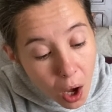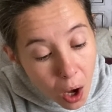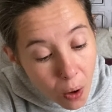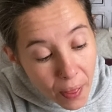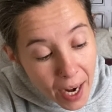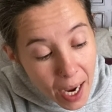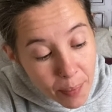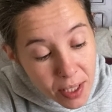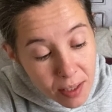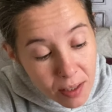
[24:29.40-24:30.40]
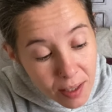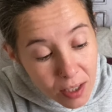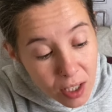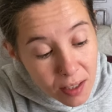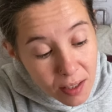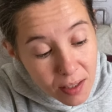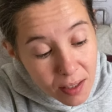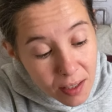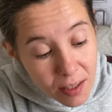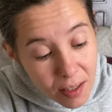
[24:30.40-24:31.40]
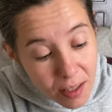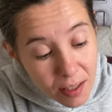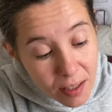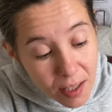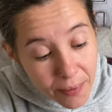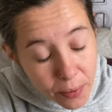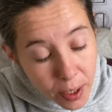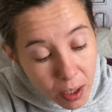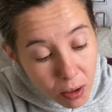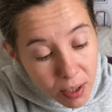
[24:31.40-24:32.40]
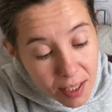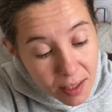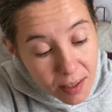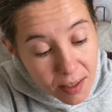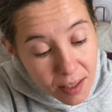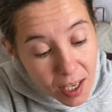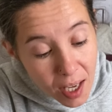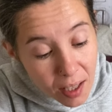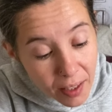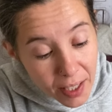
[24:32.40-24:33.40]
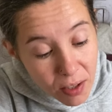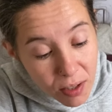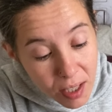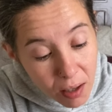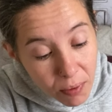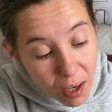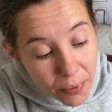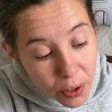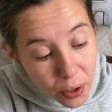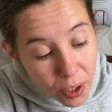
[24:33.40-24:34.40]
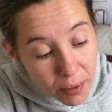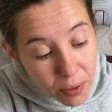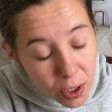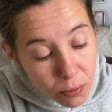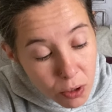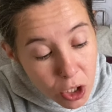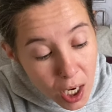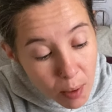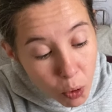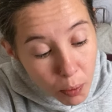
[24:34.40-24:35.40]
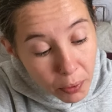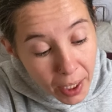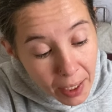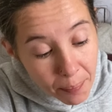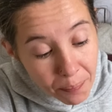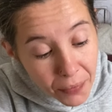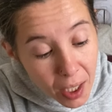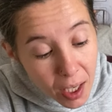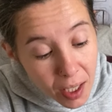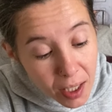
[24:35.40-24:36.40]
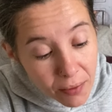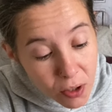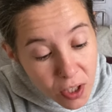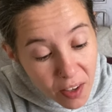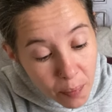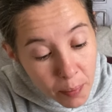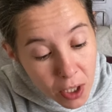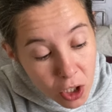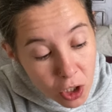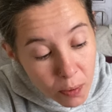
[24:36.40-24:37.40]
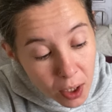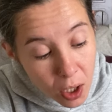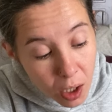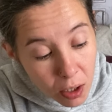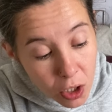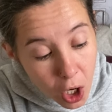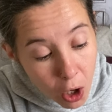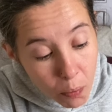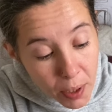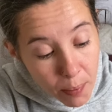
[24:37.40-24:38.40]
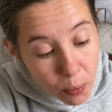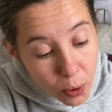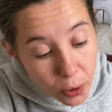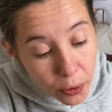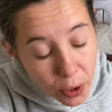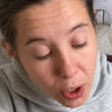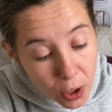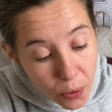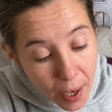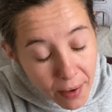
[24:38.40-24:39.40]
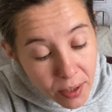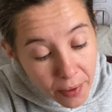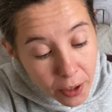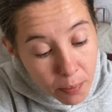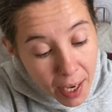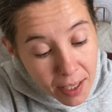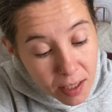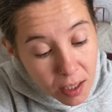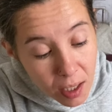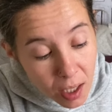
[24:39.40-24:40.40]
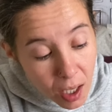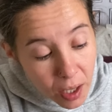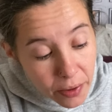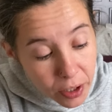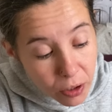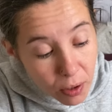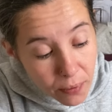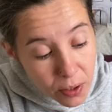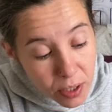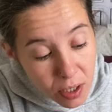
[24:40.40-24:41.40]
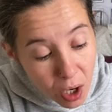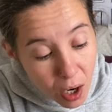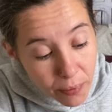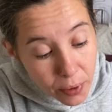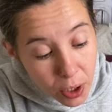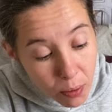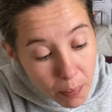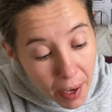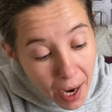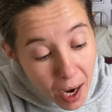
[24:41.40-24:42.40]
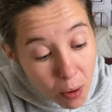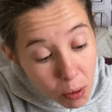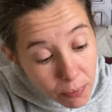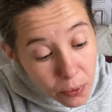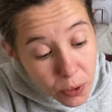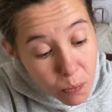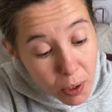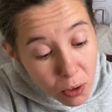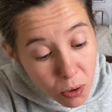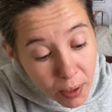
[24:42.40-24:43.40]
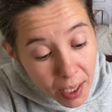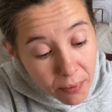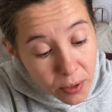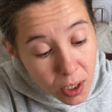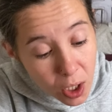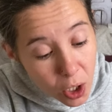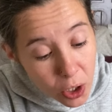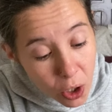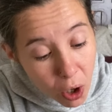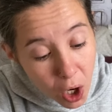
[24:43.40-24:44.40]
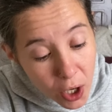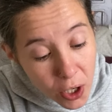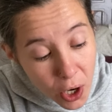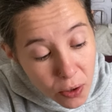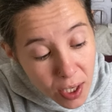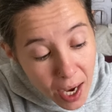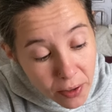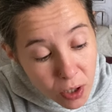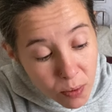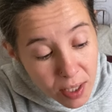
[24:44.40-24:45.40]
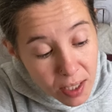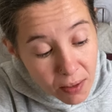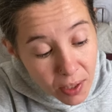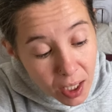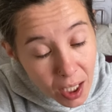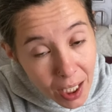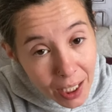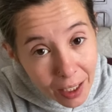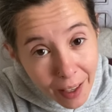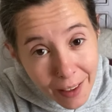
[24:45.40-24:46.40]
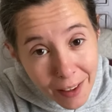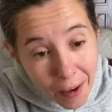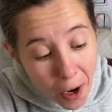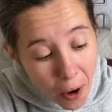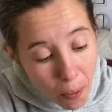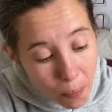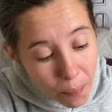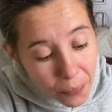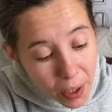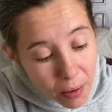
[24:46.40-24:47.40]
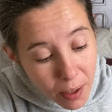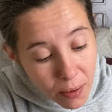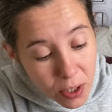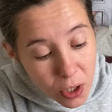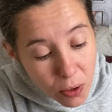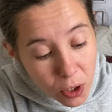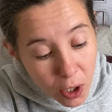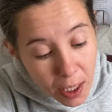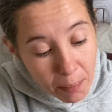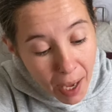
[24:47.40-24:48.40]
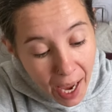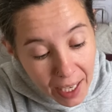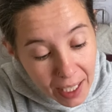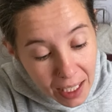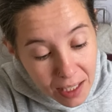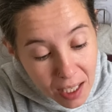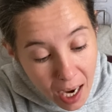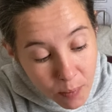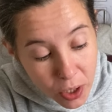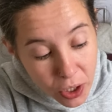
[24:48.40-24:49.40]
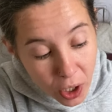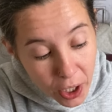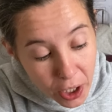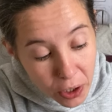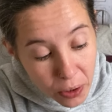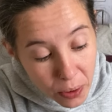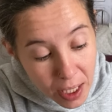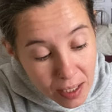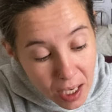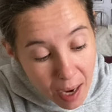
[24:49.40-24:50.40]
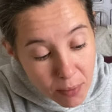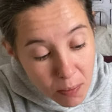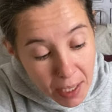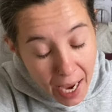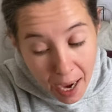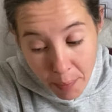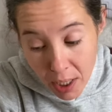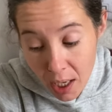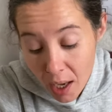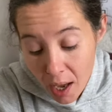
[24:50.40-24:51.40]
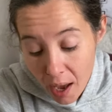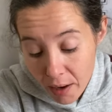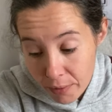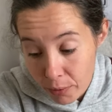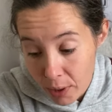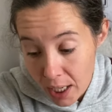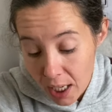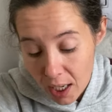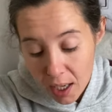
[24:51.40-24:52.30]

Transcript: All that happens in such instances is that suffering increases. Let yourself off the hook of guilt, shame, or blame. Give yourself permission to acknowledge that all people, including you, have done their best. The universe is offering you a powerful spiritual gift. Your heart knows how to receive it. Let go. There is no turning back. It's time to start anew. It is time to be happy and free.